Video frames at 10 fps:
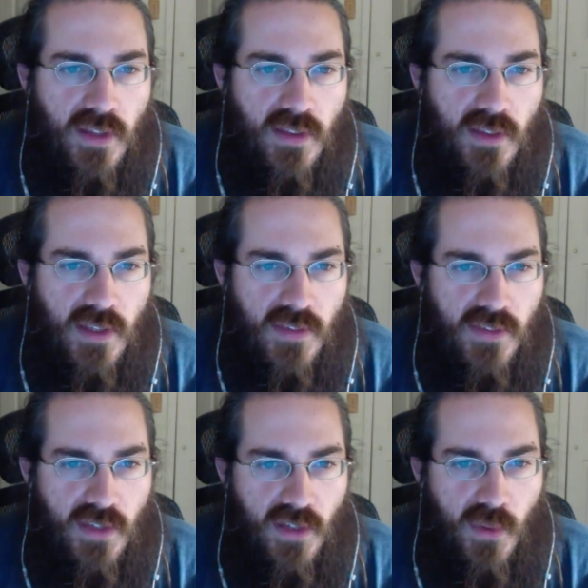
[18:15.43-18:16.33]
I
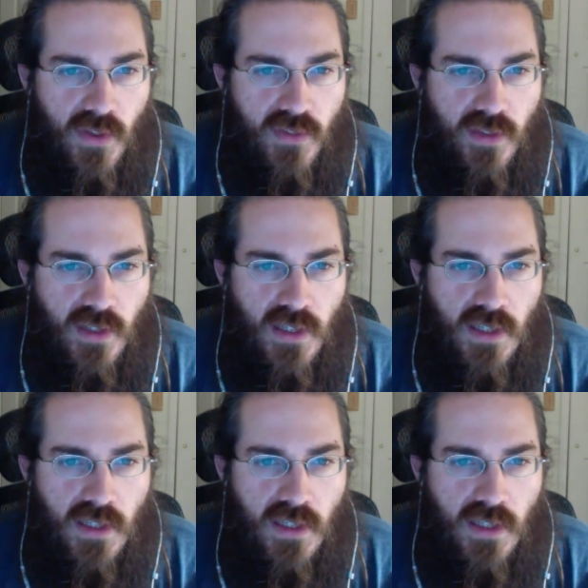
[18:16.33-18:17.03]
guess that's not a question.